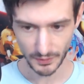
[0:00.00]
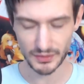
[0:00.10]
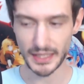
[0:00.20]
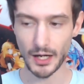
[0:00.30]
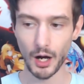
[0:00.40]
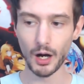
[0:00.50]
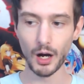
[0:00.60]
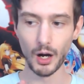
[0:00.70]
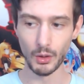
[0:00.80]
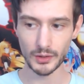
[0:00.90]
The
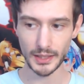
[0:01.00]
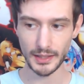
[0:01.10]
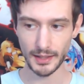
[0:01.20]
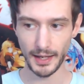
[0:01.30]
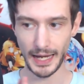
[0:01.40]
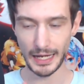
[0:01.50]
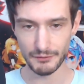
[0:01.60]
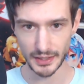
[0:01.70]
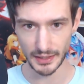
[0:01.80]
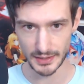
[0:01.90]
only
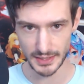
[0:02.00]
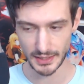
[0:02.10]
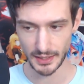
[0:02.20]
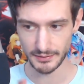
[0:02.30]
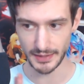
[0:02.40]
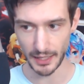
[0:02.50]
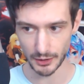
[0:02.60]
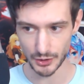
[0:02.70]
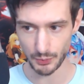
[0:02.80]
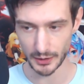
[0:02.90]
evidence that
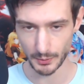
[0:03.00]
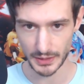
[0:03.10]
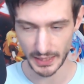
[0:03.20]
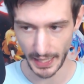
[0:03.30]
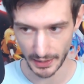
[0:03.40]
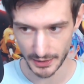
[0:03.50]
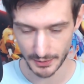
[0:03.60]
her Twitter was hacked